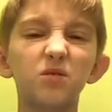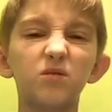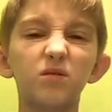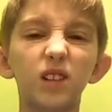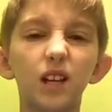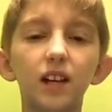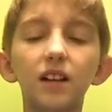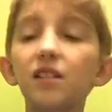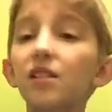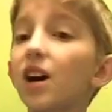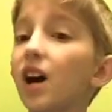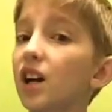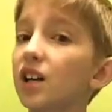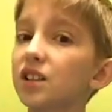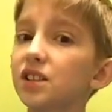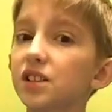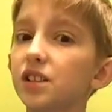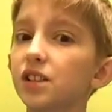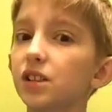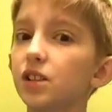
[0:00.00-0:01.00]
I don't
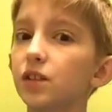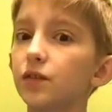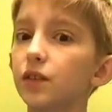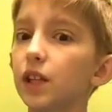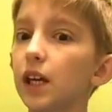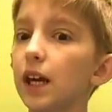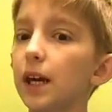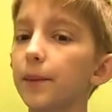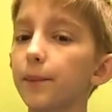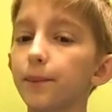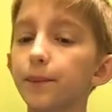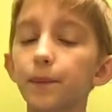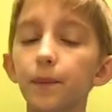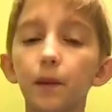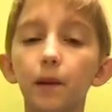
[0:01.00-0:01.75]
honestly know if you can.